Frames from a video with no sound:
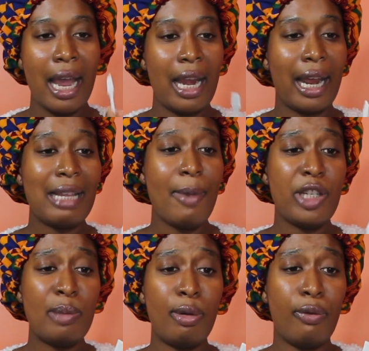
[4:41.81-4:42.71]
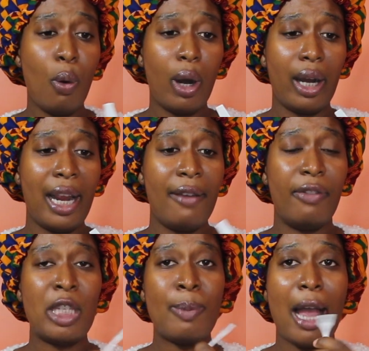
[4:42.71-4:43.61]
And like I mentioned before, if
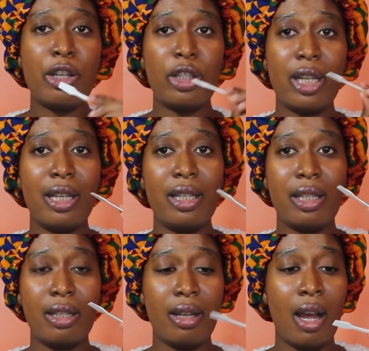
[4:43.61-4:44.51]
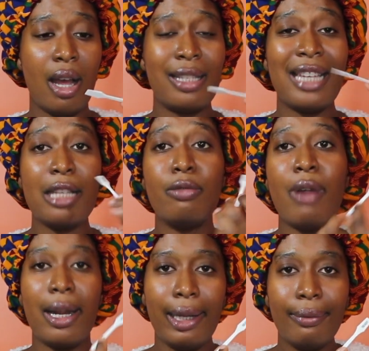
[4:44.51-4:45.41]
the spatula says
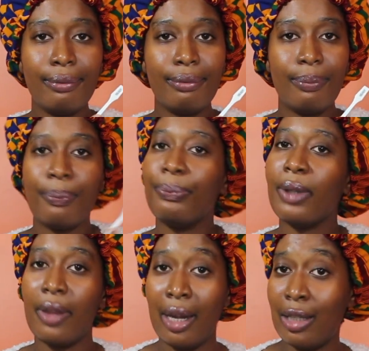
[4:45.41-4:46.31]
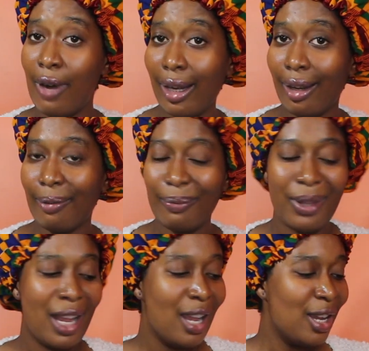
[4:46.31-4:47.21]
ready, then it's ready.
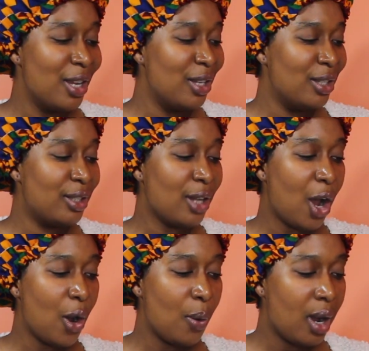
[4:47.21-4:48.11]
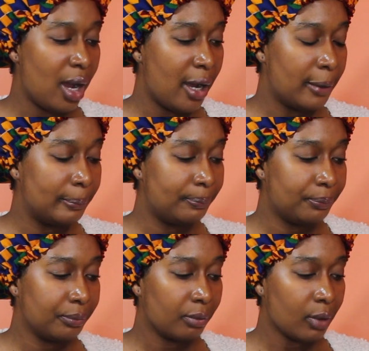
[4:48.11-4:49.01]
So
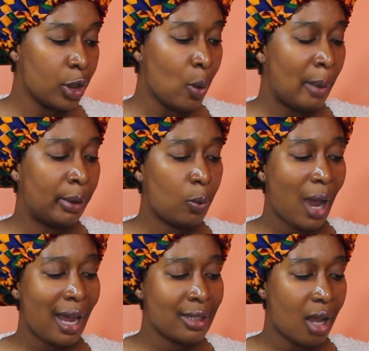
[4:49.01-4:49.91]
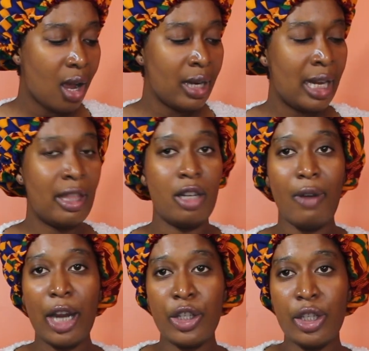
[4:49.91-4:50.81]
you want to put the wax on in the
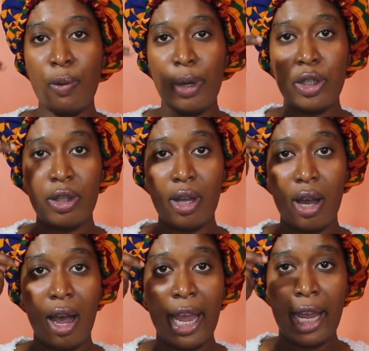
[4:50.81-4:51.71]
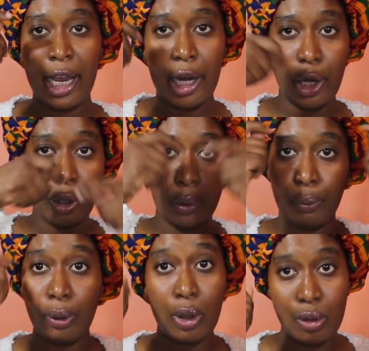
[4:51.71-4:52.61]
direction in which the hair
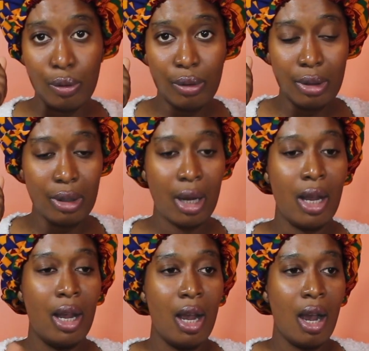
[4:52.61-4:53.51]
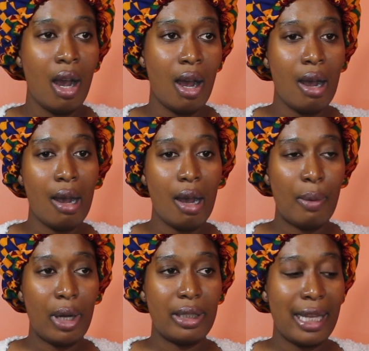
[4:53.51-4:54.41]
grows.
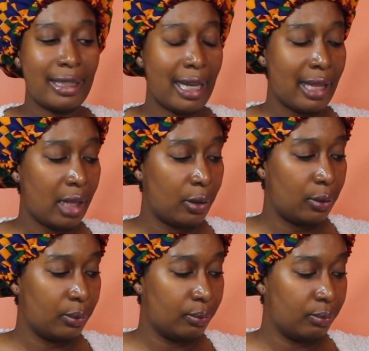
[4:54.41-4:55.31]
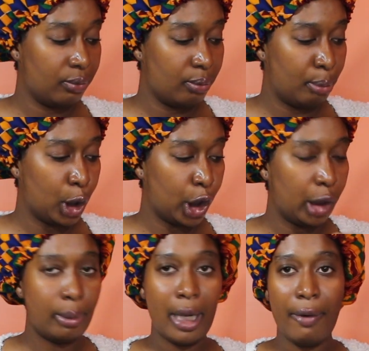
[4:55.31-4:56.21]
What else did they say in that little
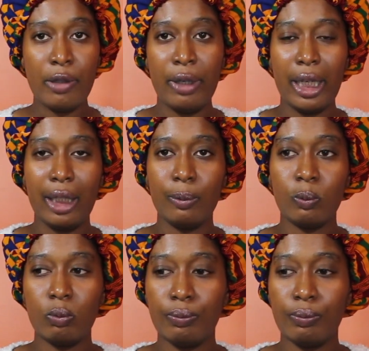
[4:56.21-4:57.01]
blurb I was reading?